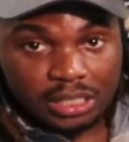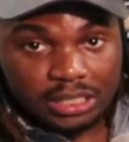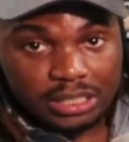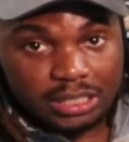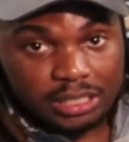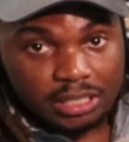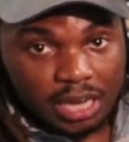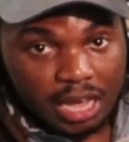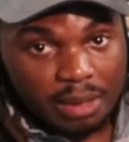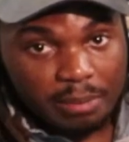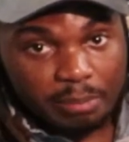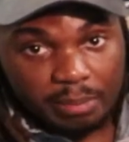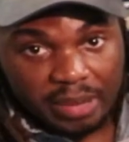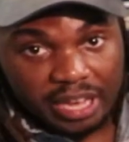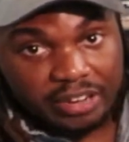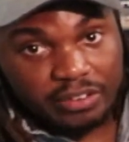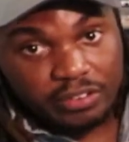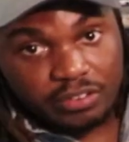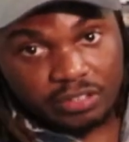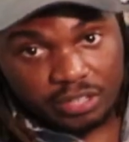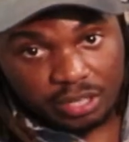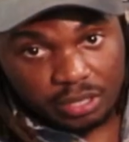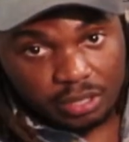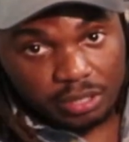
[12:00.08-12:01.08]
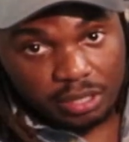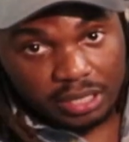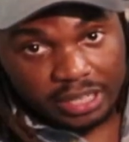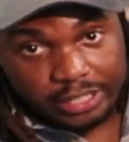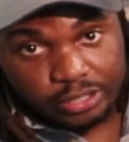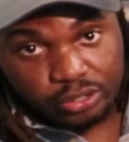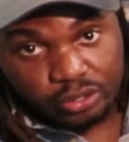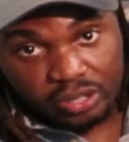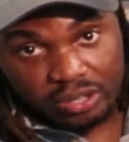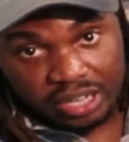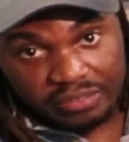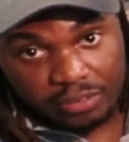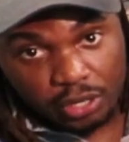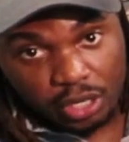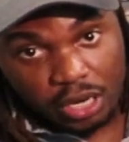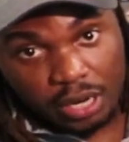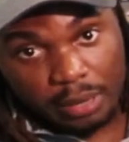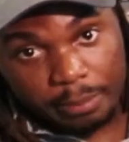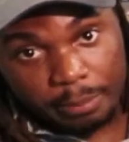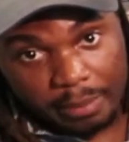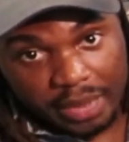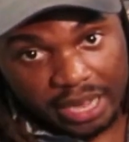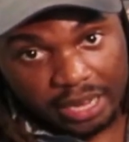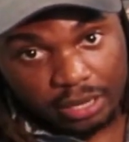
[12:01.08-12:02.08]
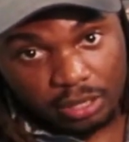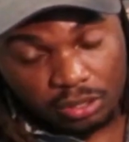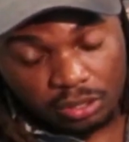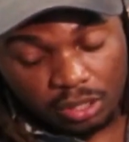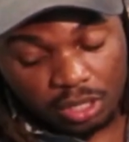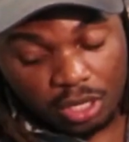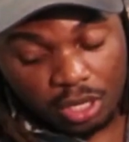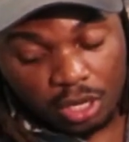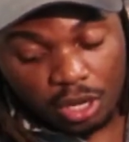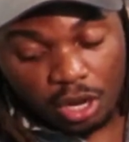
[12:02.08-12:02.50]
is not meant to laser engrave or cut metal,